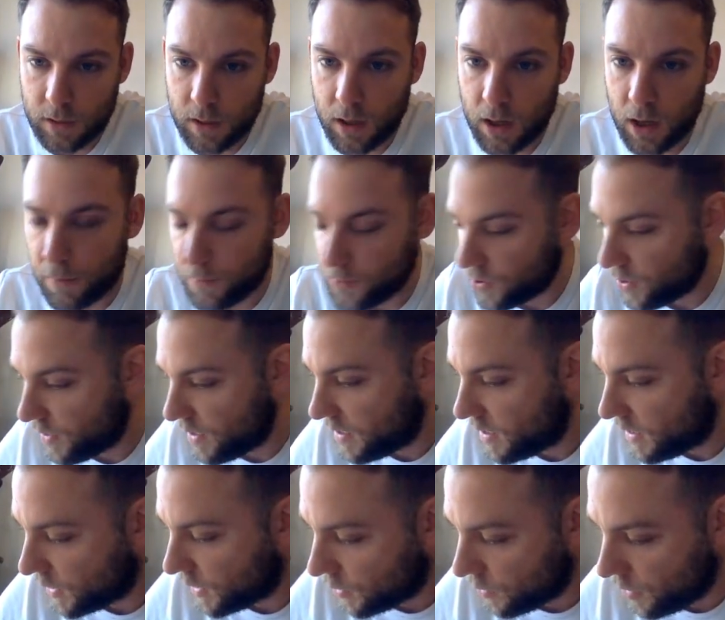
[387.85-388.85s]
So this is
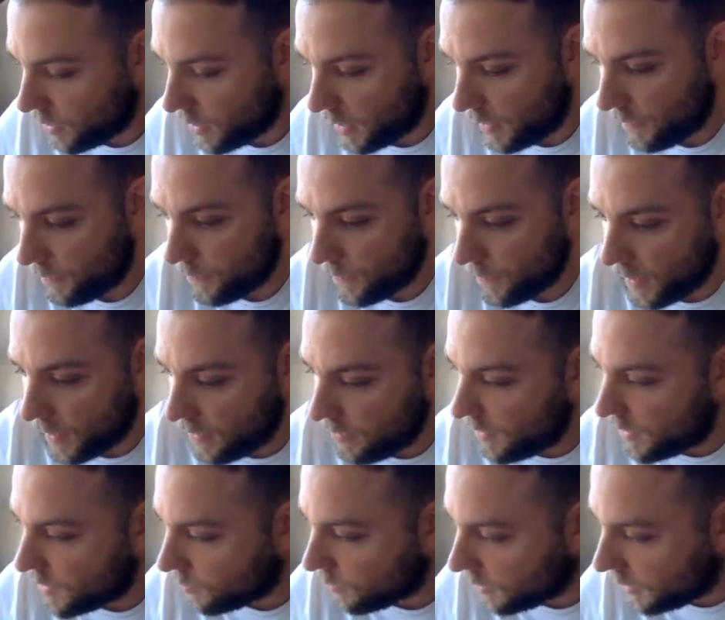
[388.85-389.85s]
3, and this
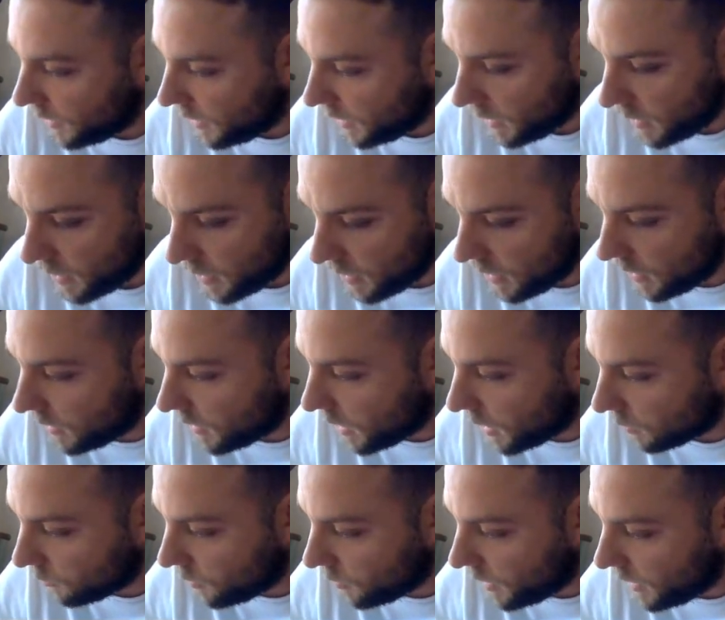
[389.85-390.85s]
one here, our
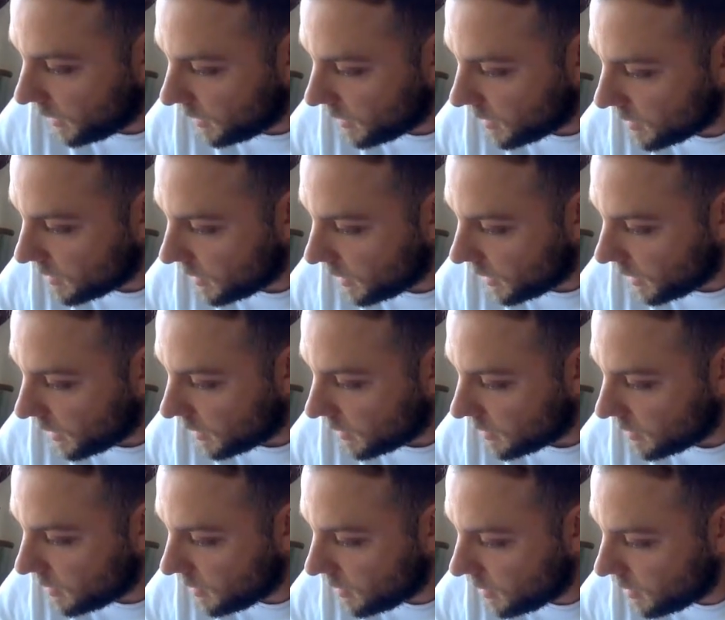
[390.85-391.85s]
radius is
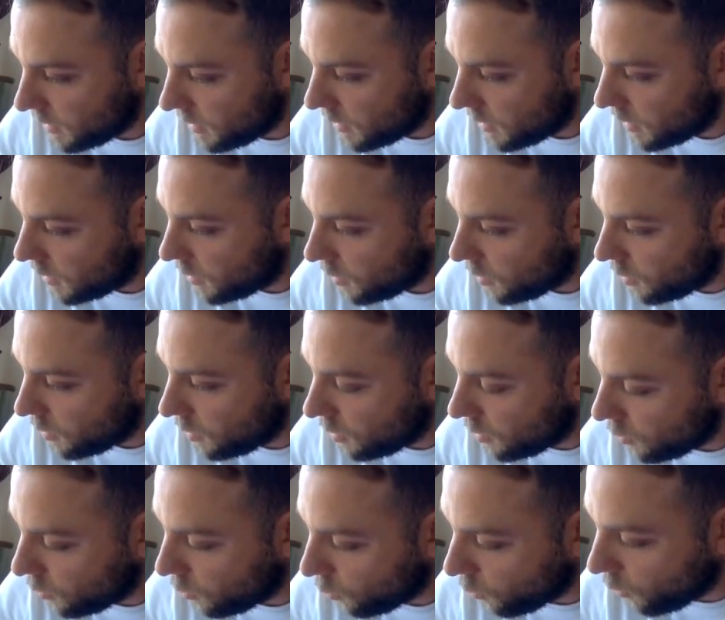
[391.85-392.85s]

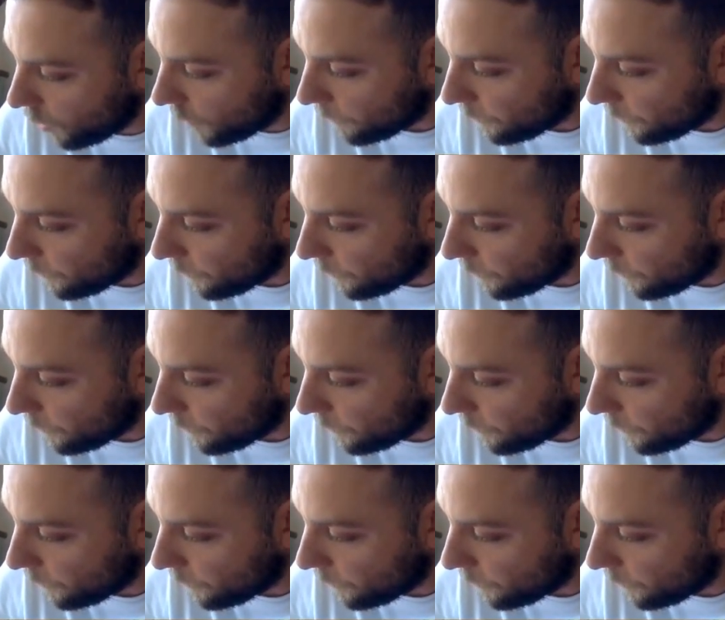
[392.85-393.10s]
1.